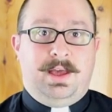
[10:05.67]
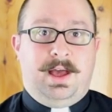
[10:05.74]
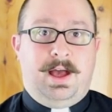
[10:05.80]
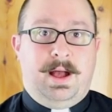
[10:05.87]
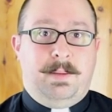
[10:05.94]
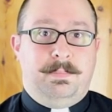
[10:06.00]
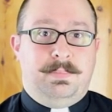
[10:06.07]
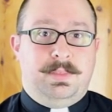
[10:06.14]

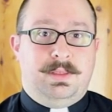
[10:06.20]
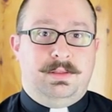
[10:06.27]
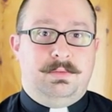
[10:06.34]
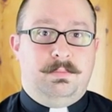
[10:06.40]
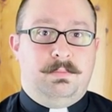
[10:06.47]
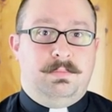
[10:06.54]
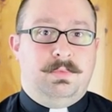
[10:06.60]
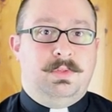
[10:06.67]

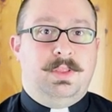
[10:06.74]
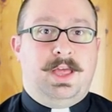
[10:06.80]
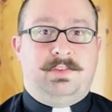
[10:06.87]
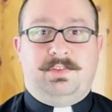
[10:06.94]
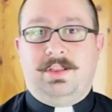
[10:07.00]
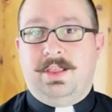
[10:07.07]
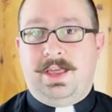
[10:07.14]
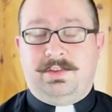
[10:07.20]

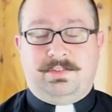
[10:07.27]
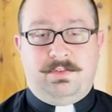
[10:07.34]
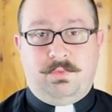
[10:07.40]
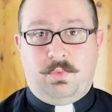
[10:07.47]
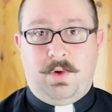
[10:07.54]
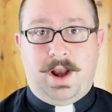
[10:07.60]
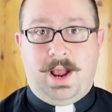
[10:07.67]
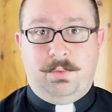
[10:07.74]
Less and less of
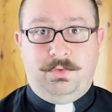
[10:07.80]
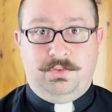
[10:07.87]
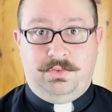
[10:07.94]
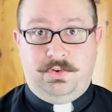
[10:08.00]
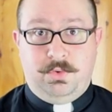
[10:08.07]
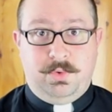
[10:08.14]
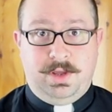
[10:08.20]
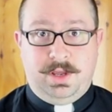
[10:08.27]
what I was
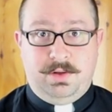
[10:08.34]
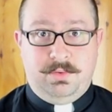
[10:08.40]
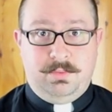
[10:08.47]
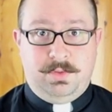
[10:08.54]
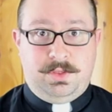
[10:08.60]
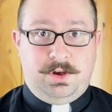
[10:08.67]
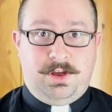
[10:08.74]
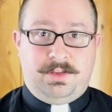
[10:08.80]
doing
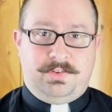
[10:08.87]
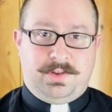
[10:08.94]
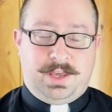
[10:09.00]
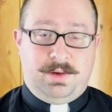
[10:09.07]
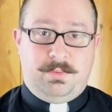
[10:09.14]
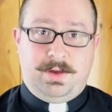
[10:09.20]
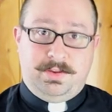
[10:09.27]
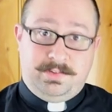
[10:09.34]
with the Gnostic
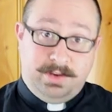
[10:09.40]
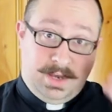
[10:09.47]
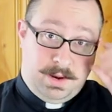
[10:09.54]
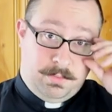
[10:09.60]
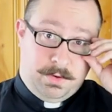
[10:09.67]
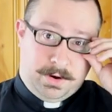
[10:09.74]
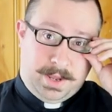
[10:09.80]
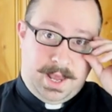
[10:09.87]
NYC
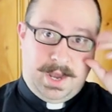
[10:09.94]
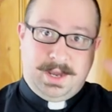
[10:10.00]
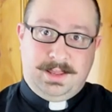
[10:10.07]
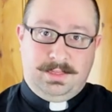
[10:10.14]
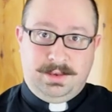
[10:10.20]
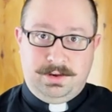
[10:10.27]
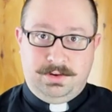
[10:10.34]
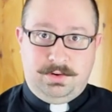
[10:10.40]
network had
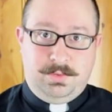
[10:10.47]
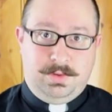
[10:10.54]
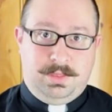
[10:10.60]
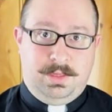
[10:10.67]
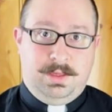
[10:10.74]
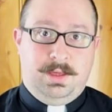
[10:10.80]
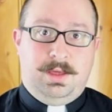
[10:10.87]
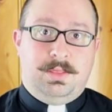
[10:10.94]
anything to do
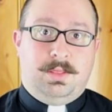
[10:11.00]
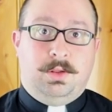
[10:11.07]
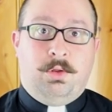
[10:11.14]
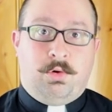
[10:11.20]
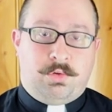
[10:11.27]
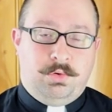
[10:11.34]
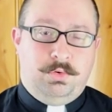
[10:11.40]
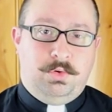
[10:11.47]
with the
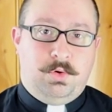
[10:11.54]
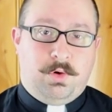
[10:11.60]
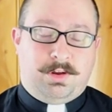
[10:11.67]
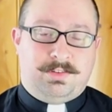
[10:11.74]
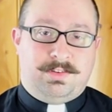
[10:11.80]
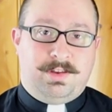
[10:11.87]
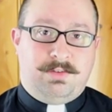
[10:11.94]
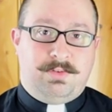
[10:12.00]
local New
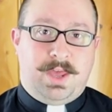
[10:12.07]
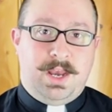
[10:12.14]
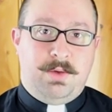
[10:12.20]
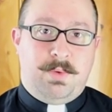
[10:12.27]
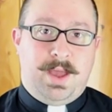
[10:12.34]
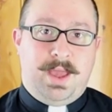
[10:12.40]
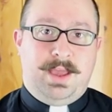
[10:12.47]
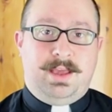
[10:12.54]
York stuff
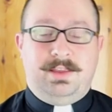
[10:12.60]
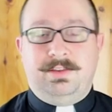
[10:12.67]
anyway,